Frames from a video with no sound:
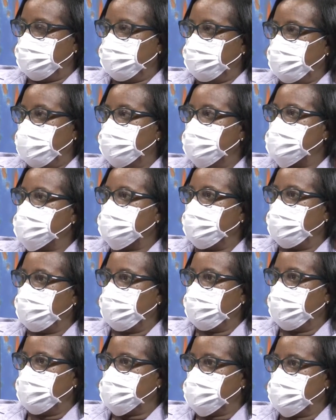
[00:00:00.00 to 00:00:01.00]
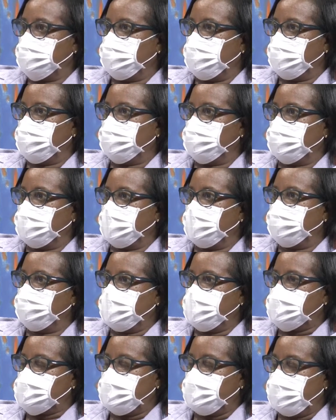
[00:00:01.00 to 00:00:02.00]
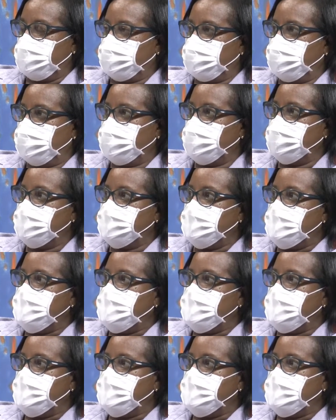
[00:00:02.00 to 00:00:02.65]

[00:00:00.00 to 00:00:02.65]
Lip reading: parents to bring up their children to get vaccinated.